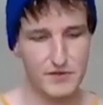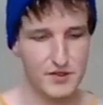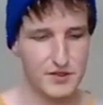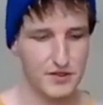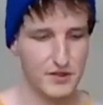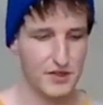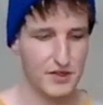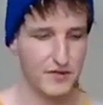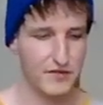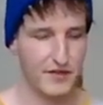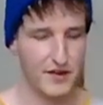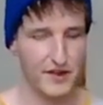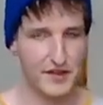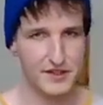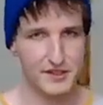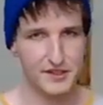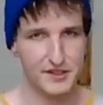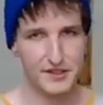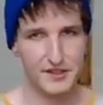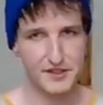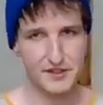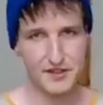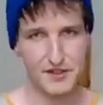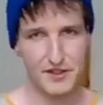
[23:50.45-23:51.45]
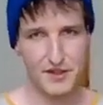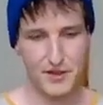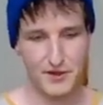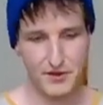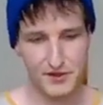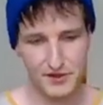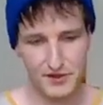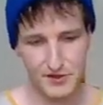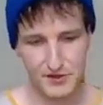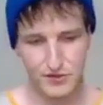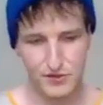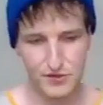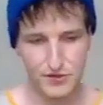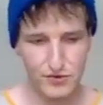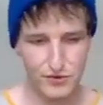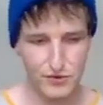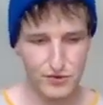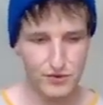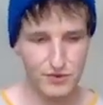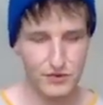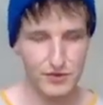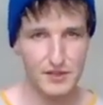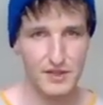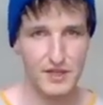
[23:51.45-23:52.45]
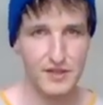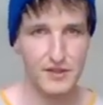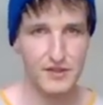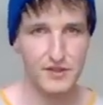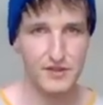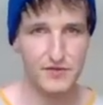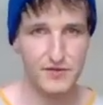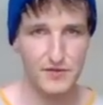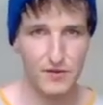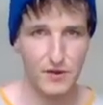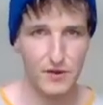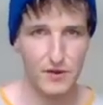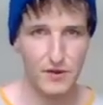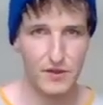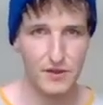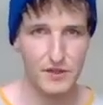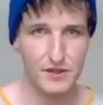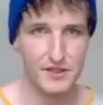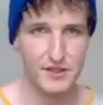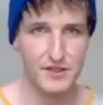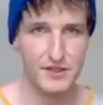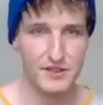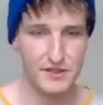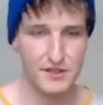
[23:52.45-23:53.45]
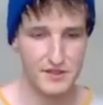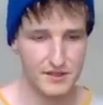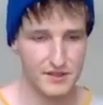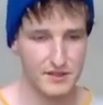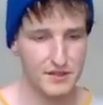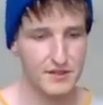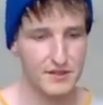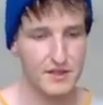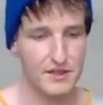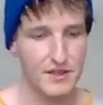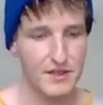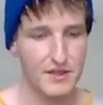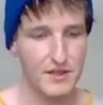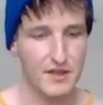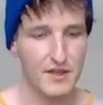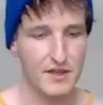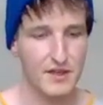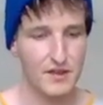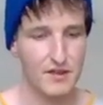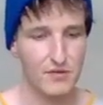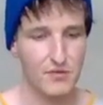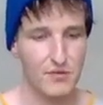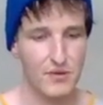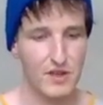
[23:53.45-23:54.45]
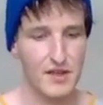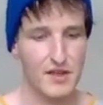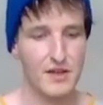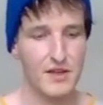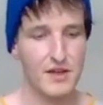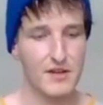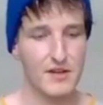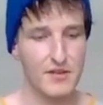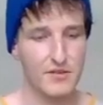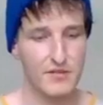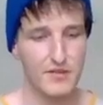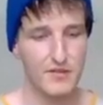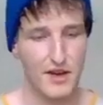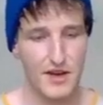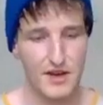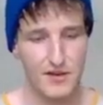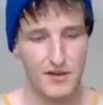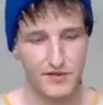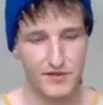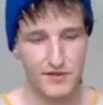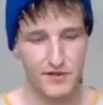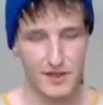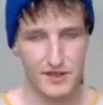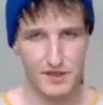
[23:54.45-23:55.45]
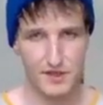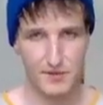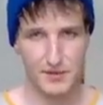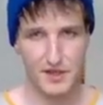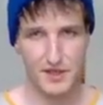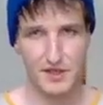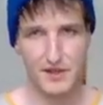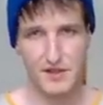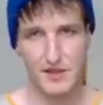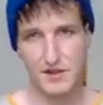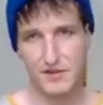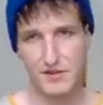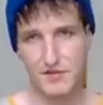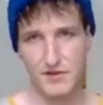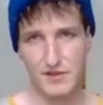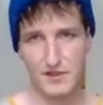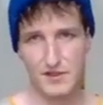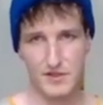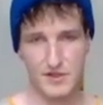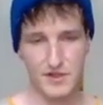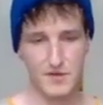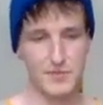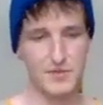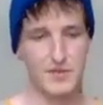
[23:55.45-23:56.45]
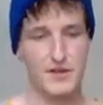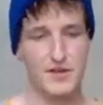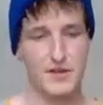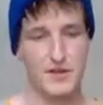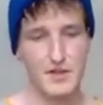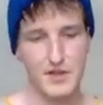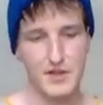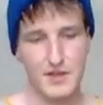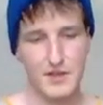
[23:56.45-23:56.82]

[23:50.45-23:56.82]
So if I just count the 2, then the 4, then the 3, then the 5 at the beginning, for example.